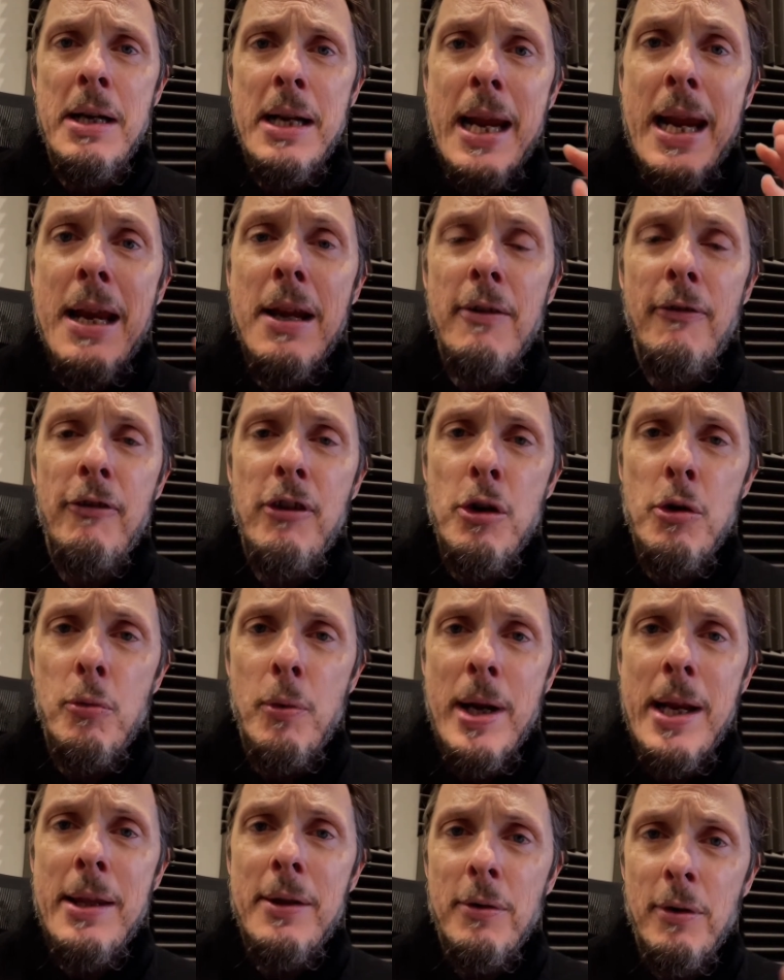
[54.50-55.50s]
in a few
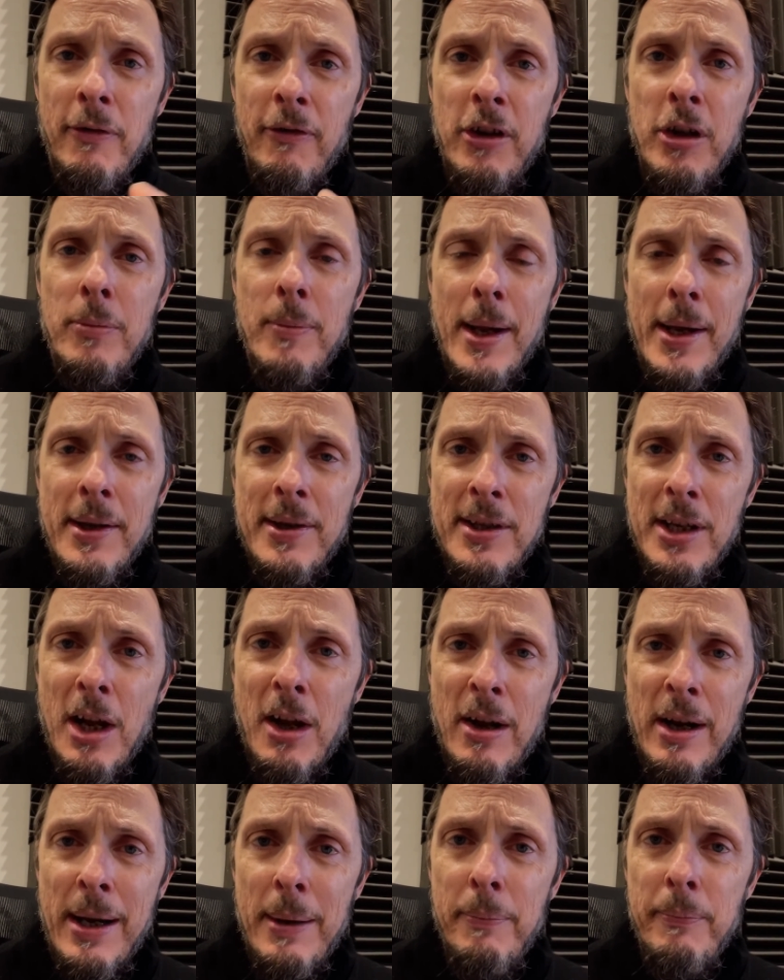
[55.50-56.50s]
weeks or a few months'
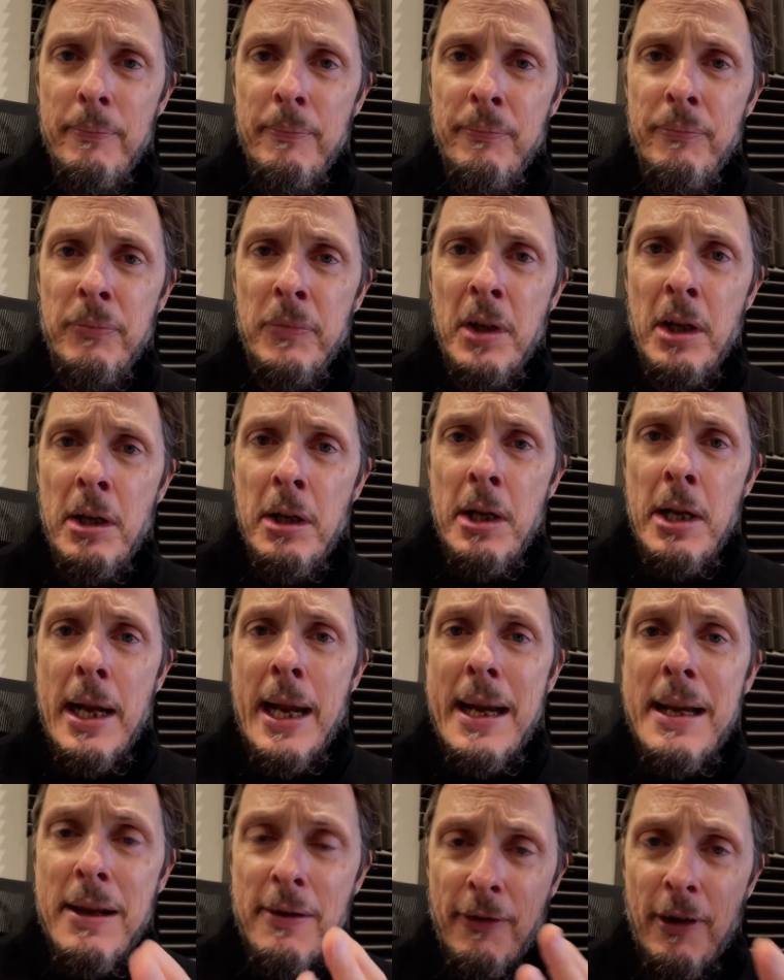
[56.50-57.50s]
time,
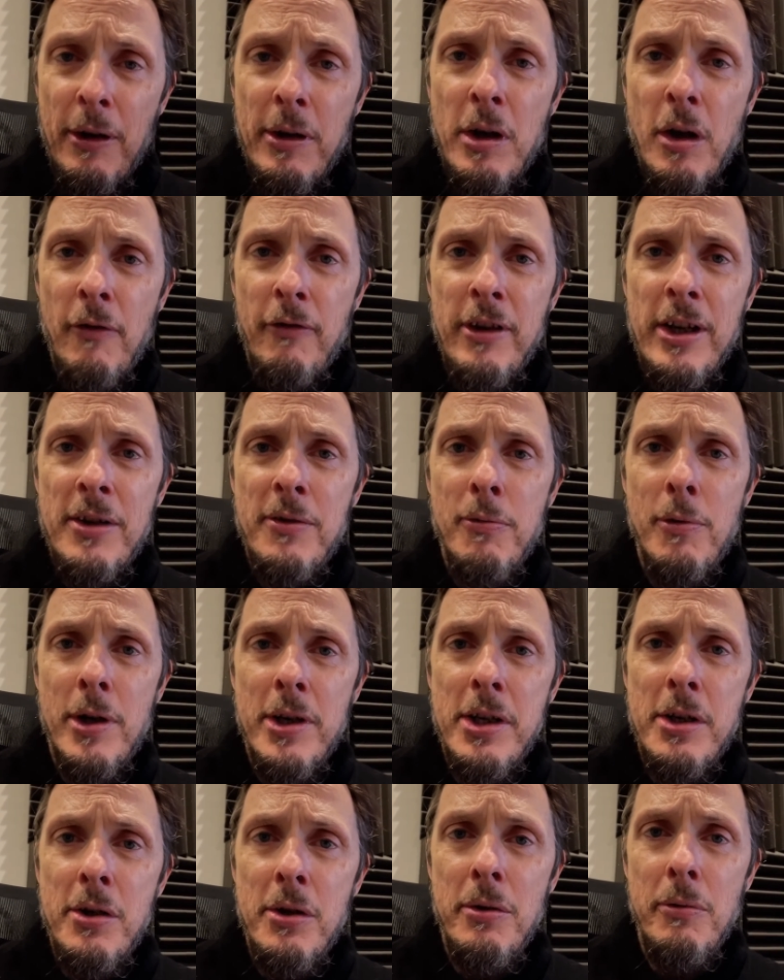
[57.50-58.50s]
it is very obvious
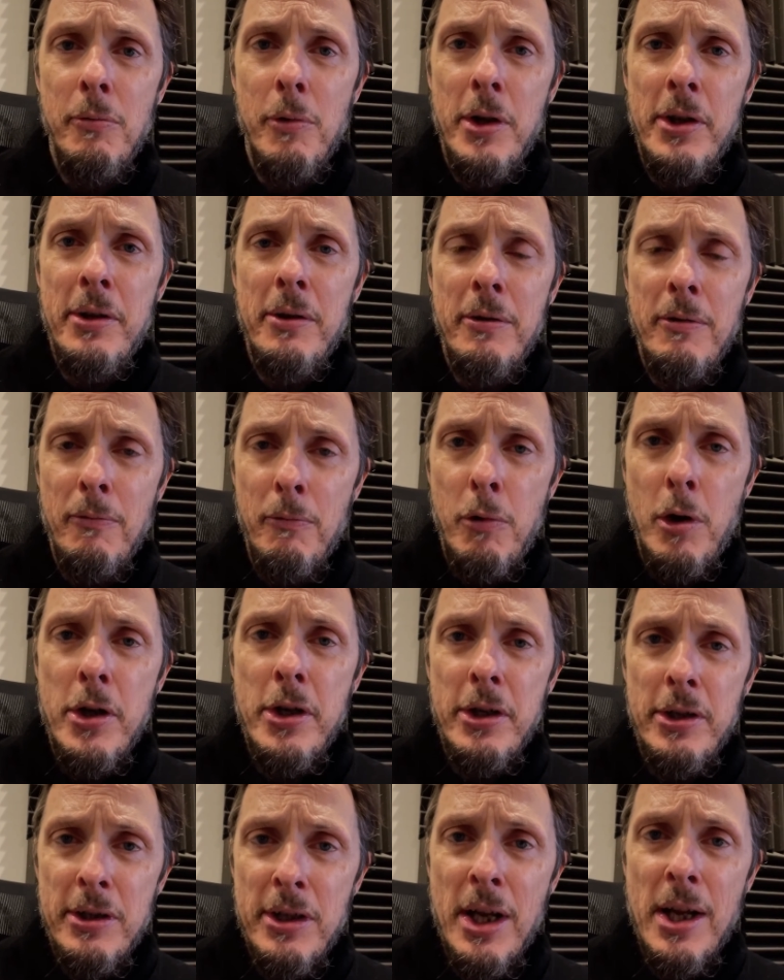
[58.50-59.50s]
what you what what
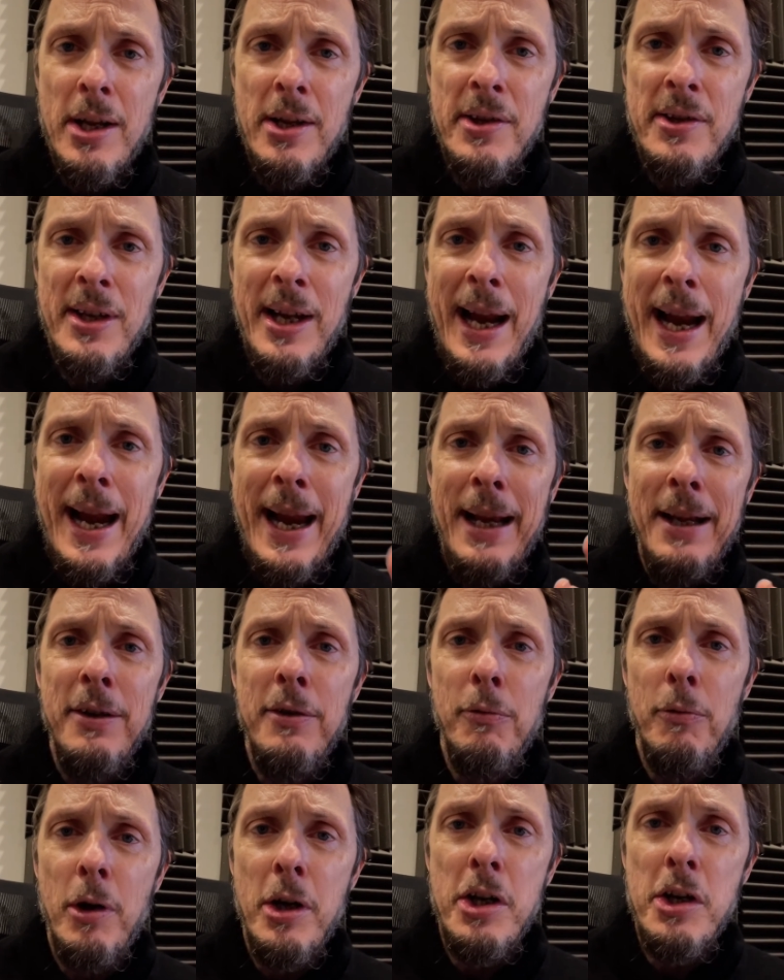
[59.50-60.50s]
it does and
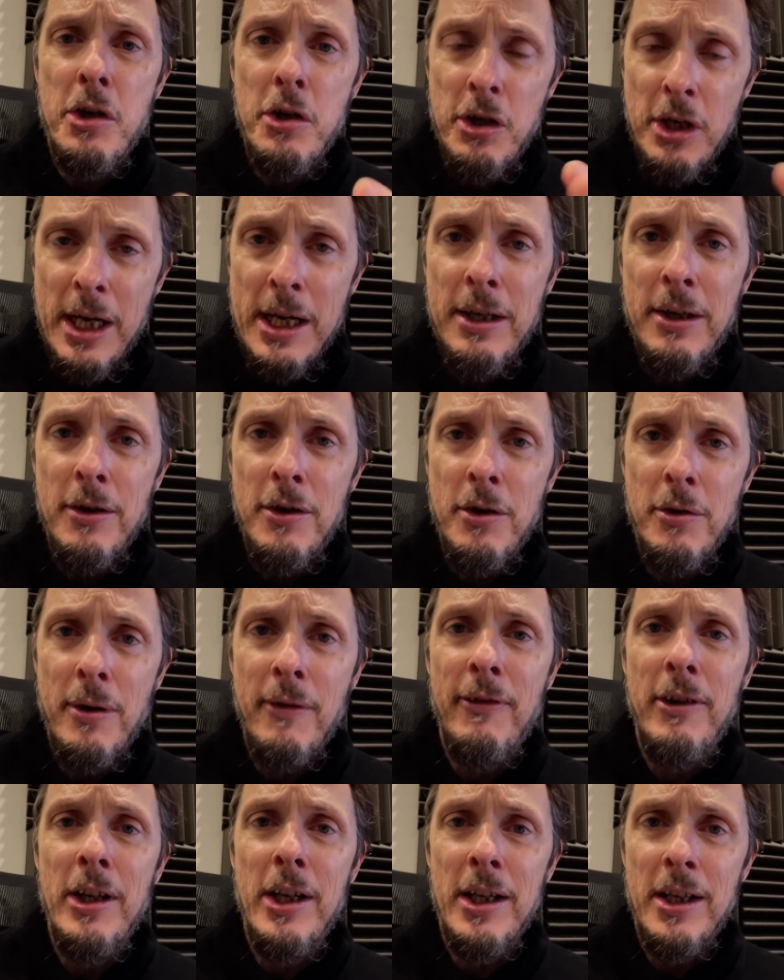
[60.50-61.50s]
what you need to do
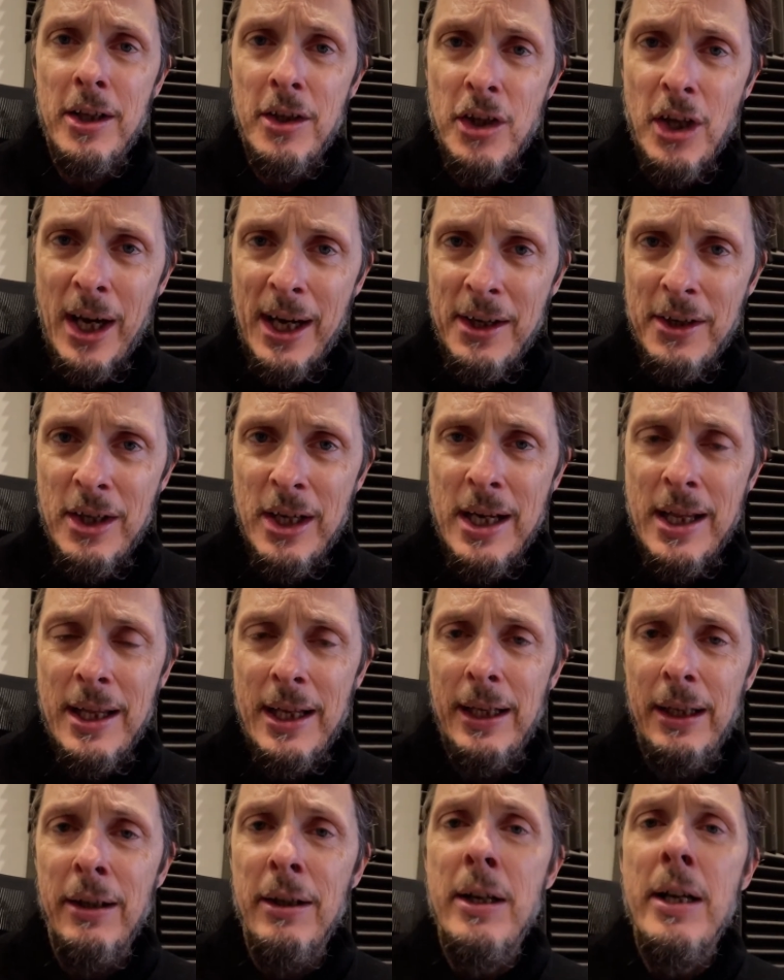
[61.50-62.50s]
if you need to change
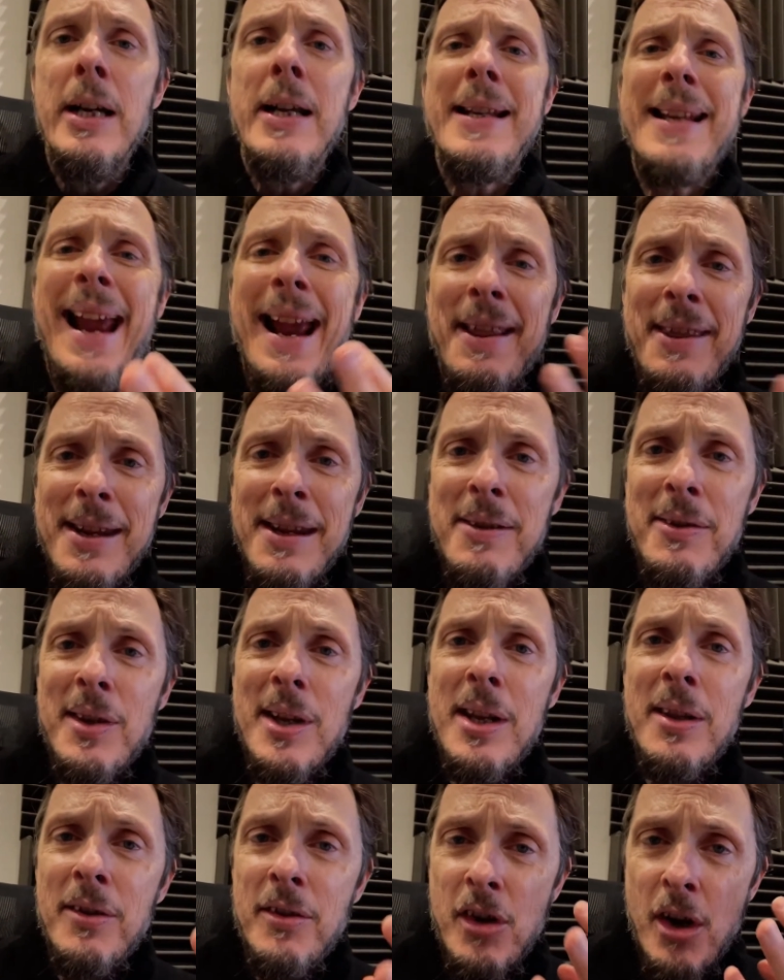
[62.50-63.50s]
anything. Now, this
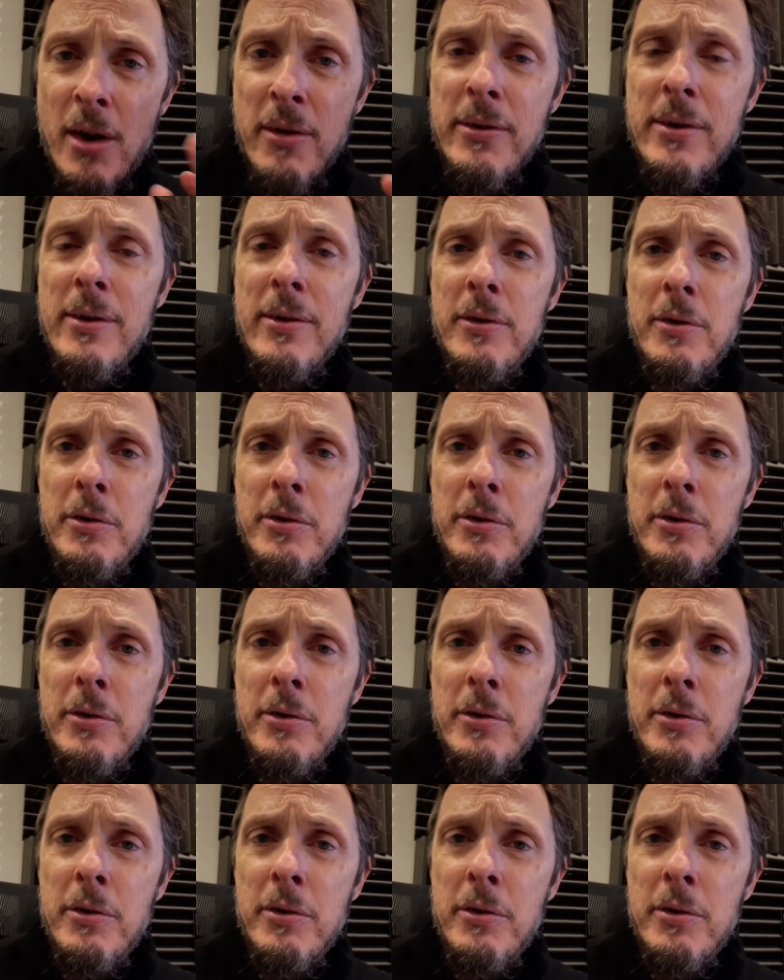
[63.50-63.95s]
is just as